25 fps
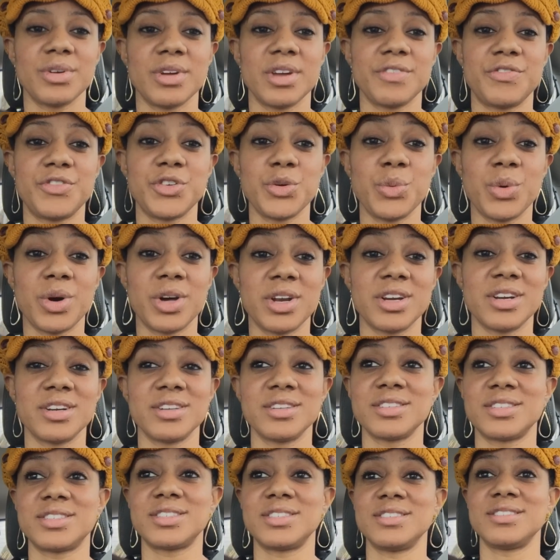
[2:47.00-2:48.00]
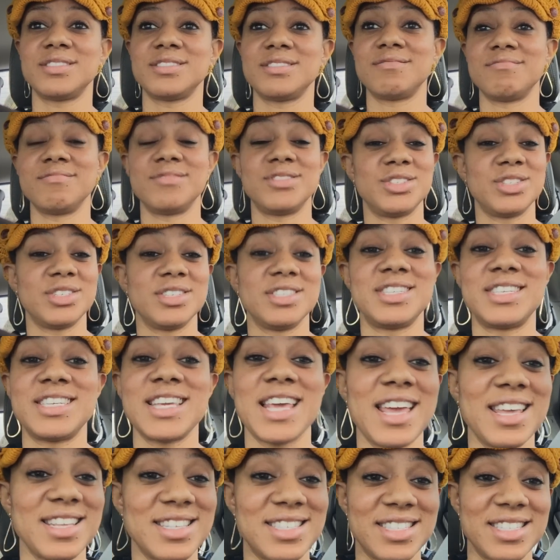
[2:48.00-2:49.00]
if you want to
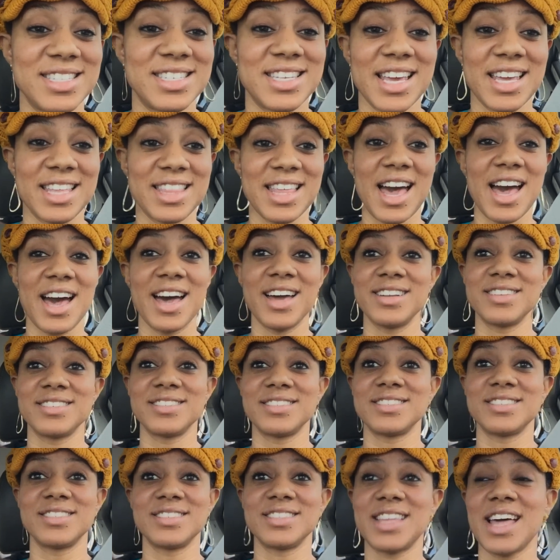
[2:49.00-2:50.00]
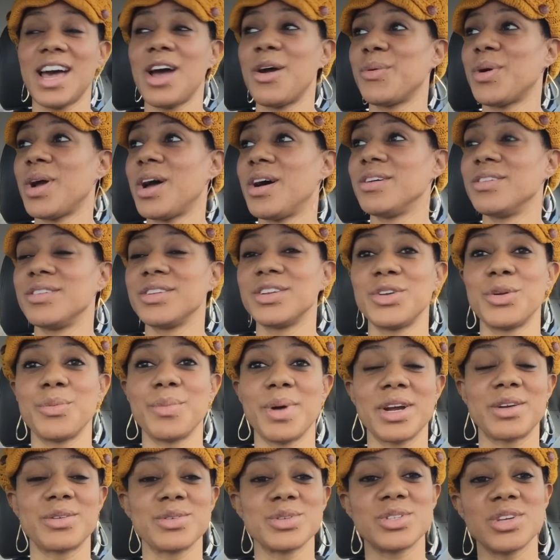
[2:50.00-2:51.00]
take that route,
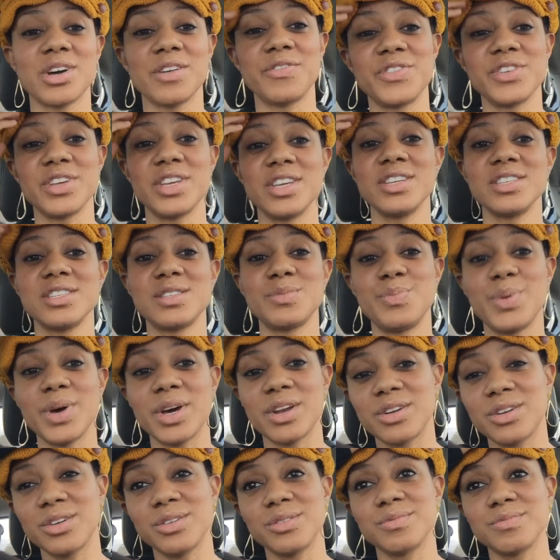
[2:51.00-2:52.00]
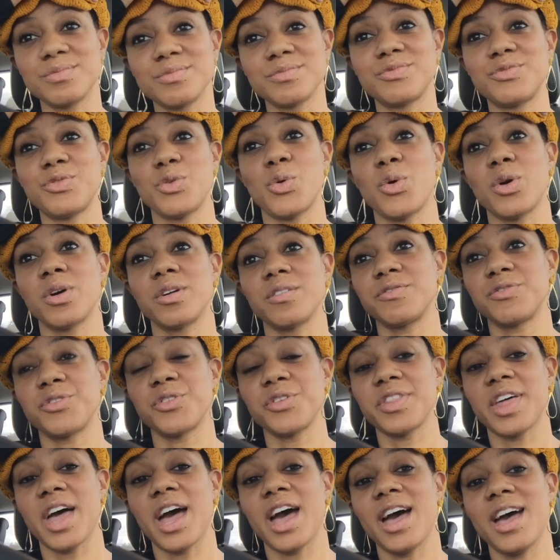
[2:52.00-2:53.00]
Microsoft is better
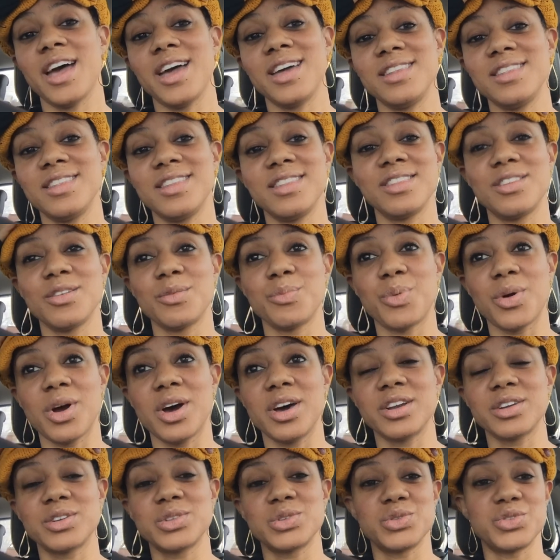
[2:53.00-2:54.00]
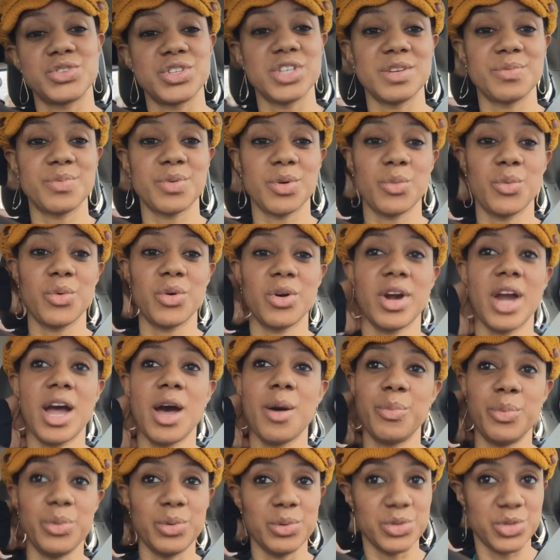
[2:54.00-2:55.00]
for that, and their products are cheaper, where
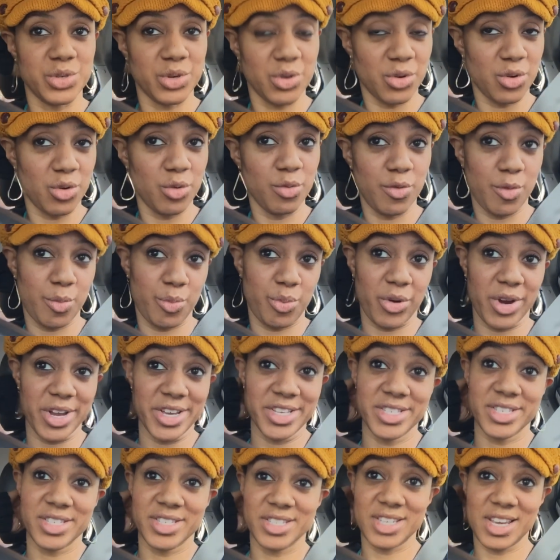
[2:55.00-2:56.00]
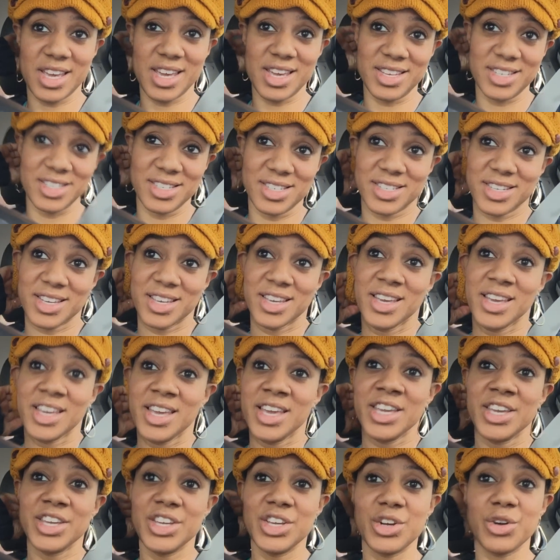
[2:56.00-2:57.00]
Apple's are overpriced, and
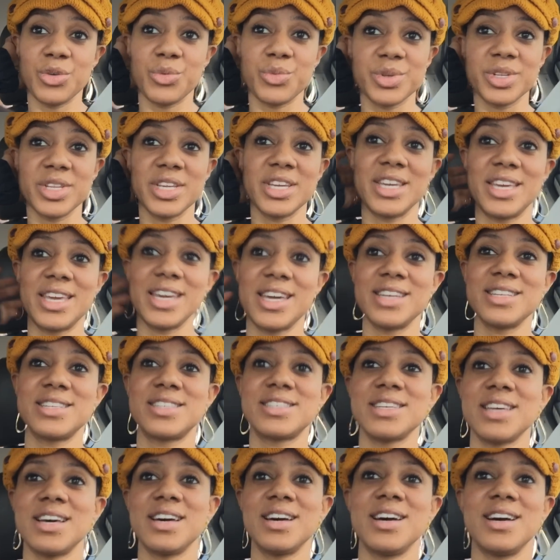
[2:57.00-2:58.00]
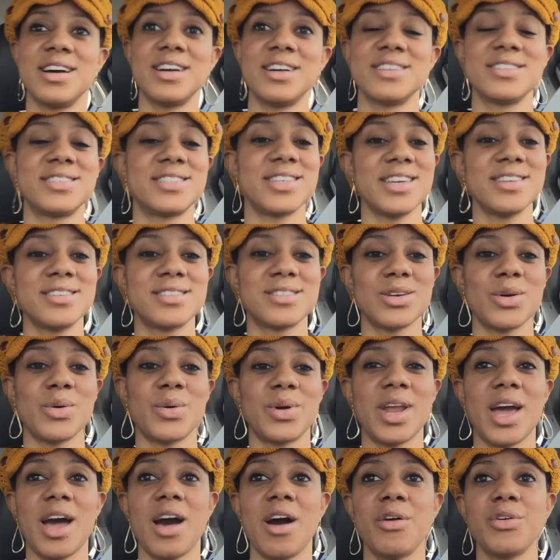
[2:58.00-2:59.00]
you don't really get say-so
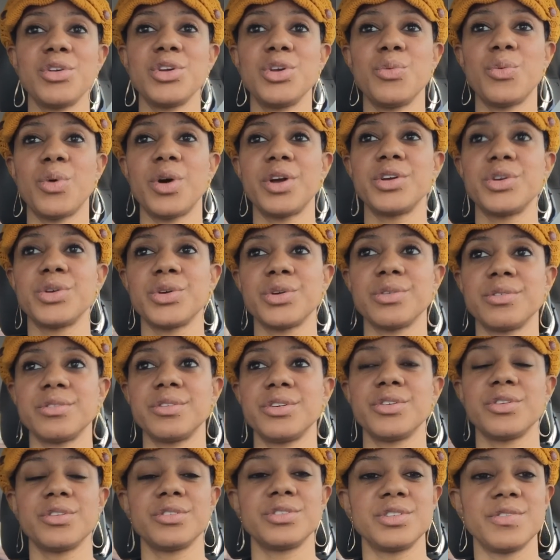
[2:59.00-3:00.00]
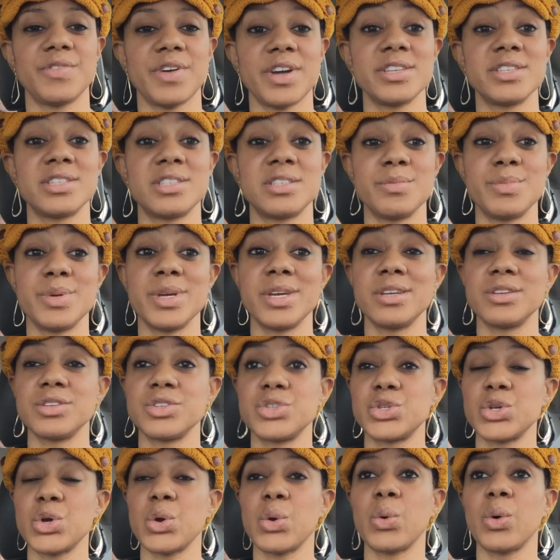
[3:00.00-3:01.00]
in how you want your device to be.
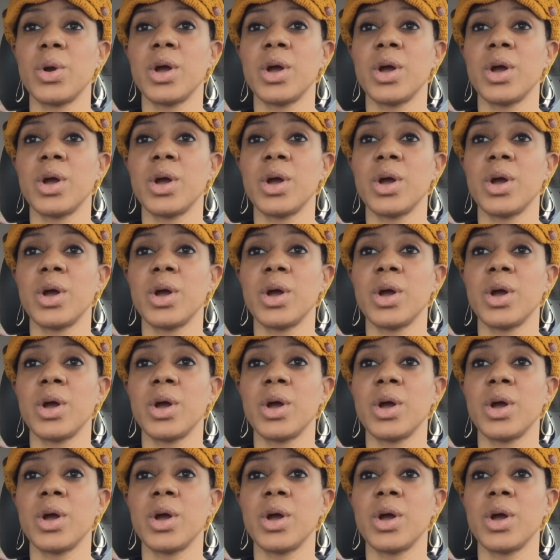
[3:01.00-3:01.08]
So,